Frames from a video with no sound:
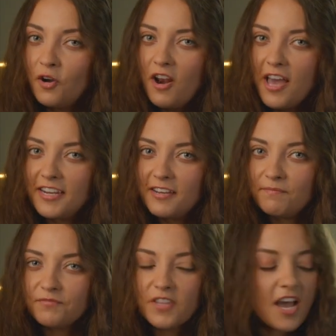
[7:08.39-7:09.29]
Let's
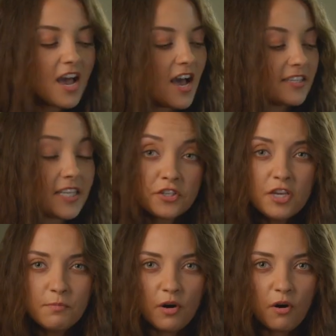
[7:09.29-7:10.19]
start with the
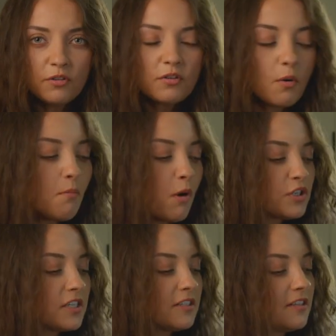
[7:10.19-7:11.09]
Motion Detector
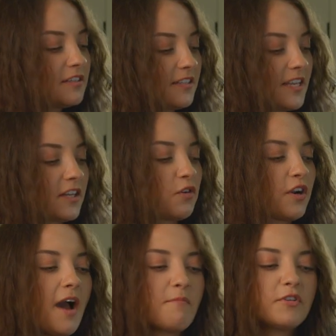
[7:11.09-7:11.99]
Cam, which is a
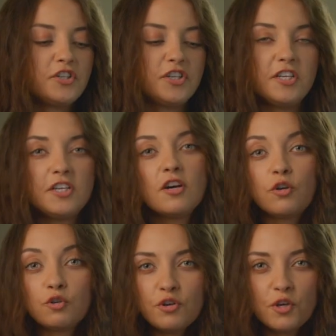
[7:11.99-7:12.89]
motion detector
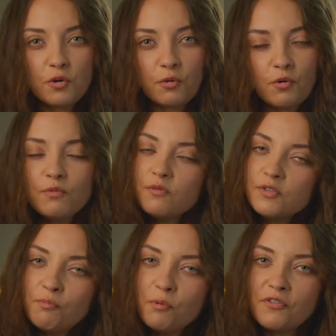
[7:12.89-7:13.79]
with a
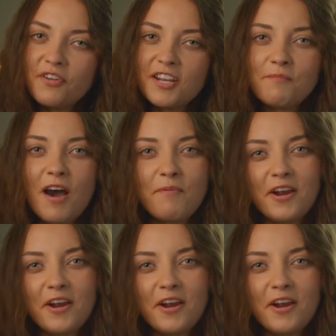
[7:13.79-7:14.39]
built-in camera.